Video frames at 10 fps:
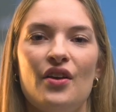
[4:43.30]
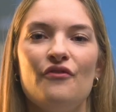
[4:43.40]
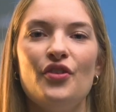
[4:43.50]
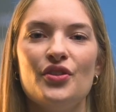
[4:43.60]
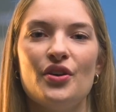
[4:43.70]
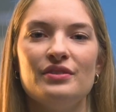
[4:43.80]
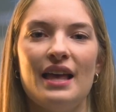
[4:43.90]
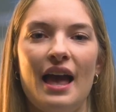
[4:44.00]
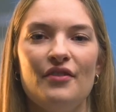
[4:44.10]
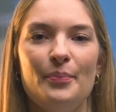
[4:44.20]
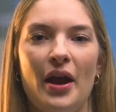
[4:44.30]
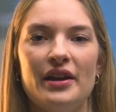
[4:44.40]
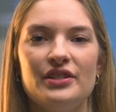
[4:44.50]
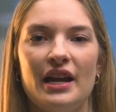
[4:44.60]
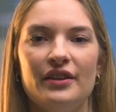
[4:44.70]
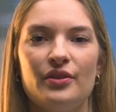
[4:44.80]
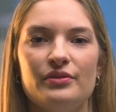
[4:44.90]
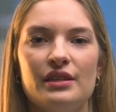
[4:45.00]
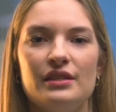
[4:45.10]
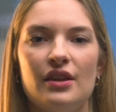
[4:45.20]
For those that have a prior
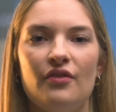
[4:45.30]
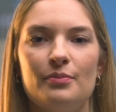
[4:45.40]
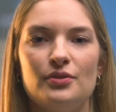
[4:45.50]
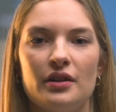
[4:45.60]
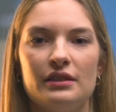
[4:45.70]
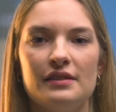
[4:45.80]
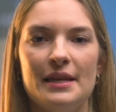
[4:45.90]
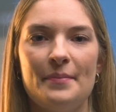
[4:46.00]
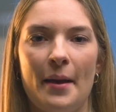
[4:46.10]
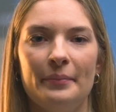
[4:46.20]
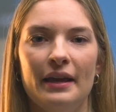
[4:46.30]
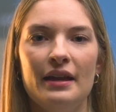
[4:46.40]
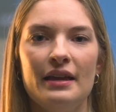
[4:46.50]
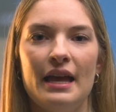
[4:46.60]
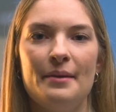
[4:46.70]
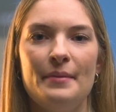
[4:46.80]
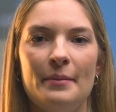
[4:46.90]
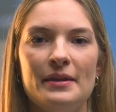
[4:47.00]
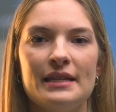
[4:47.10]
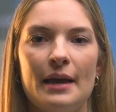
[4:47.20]
diagnosis of obstructive sleep apnea, it may
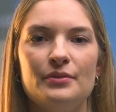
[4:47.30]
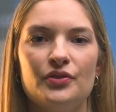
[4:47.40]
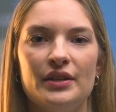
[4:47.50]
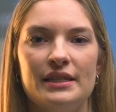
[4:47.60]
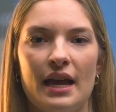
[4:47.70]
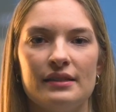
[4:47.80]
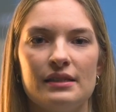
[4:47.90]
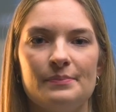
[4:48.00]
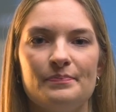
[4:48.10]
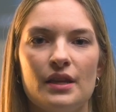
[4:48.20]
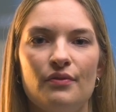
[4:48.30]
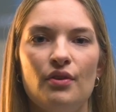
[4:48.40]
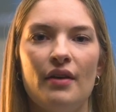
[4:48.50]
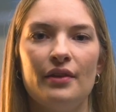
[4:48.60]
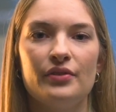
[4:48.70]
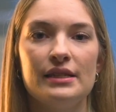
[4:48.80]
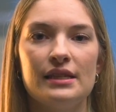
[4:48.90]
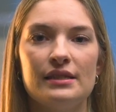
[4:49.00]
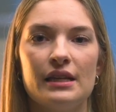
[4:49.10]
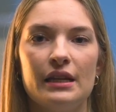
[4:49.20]
be time to retest. If you've had
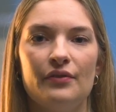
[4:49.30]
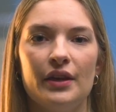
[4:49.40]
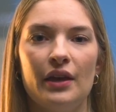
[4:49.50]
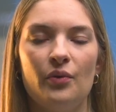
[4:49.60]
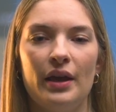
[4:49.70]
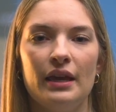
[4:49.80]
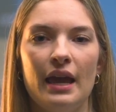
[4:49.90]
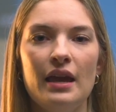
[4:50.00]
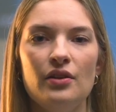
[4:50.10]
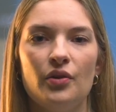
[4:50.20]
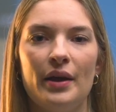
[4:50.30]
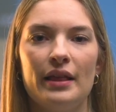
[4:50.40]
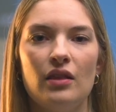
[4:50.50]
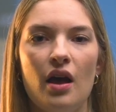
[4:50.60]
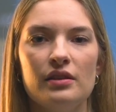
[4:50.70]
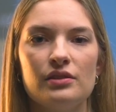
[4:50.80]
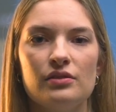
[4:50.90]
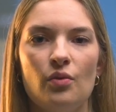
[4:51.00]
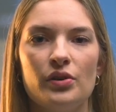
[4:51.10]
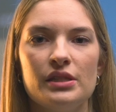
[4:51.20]
recent significant weight gain or weight loss,
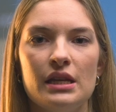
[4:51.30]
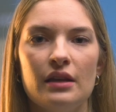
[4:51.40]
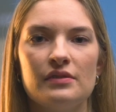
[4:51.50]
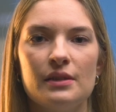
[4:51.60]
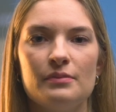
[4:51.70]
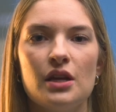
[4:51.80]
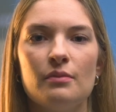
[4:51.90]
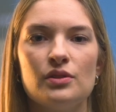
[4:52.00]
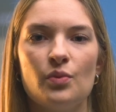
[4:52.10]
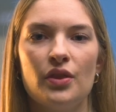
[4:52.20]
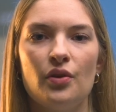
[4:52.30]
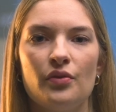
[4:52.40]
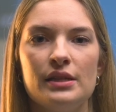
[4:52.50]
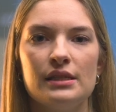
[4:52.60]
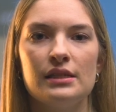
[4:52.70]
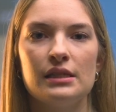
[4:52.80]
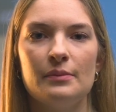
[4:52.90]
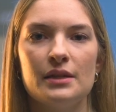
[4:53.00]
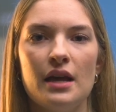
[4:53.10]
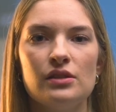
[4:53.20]
worsening of symptoms with no recent sleep
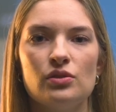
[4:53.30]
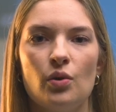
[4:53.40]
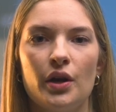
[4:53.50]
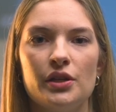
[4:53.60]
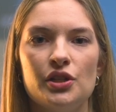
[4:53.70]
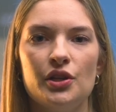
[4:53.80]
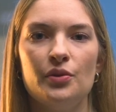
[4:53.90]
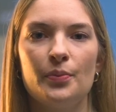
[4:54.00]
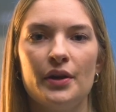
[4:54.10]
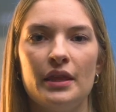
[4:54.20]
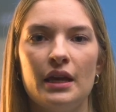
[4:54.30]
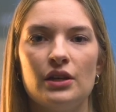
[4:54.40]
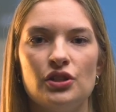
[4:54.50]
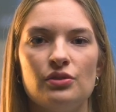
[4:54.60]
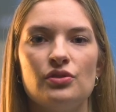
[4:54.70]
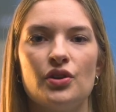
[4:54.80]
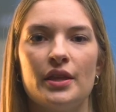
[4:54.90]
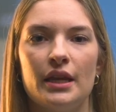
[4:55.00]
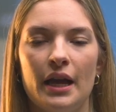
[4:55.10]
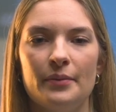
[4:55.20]
tests, or continued breathing issues during
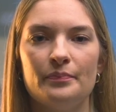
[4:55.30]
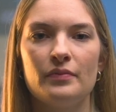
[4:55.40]
the night.